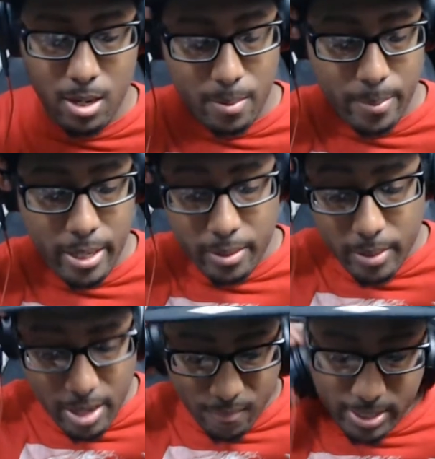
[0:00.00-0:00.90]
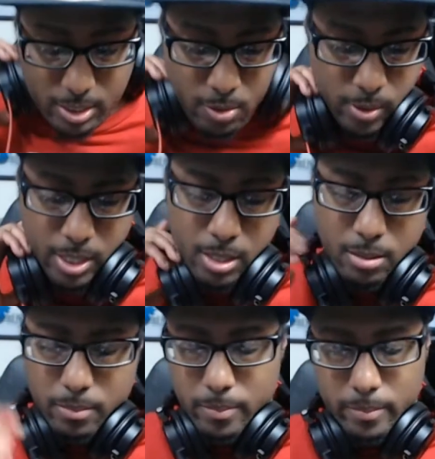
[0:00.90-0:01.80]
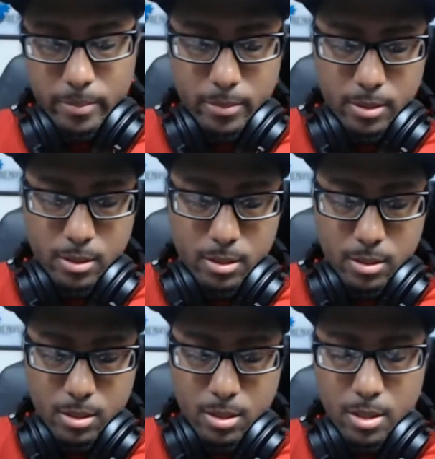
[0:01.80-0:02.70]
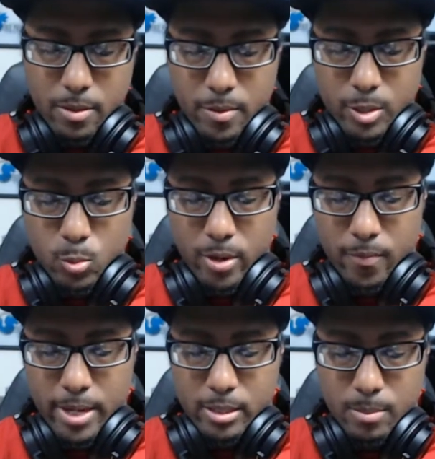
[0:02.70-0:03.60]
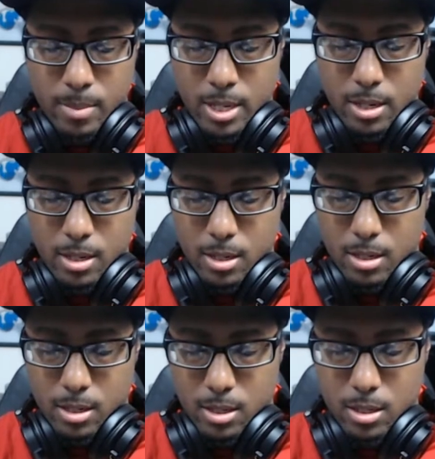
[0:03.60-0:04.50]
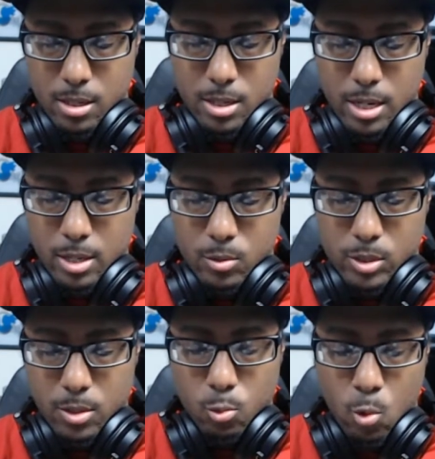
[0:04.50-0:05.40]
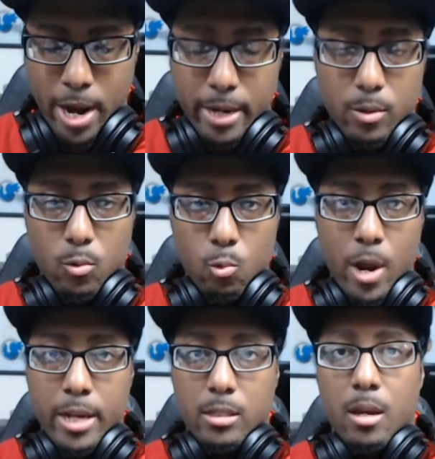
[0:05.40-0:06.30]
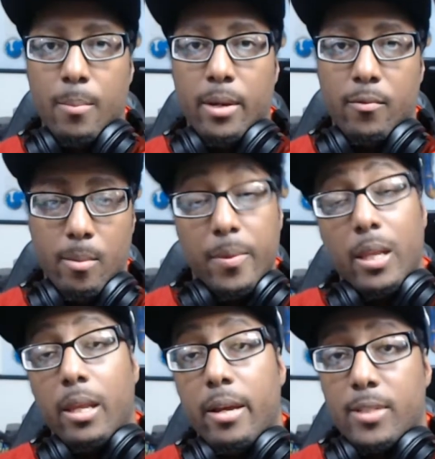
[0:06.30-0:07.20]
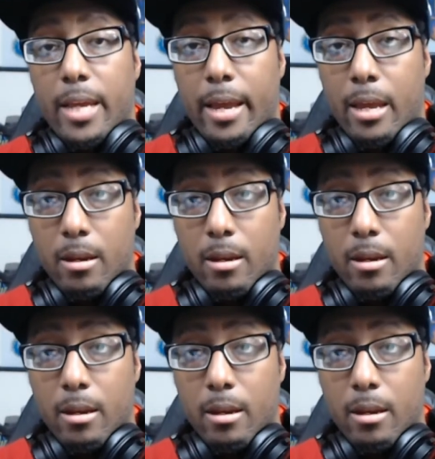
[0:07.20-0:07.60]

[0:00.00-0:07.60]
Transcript: But if I turned it this way facing me, and you see right is coming from the left side,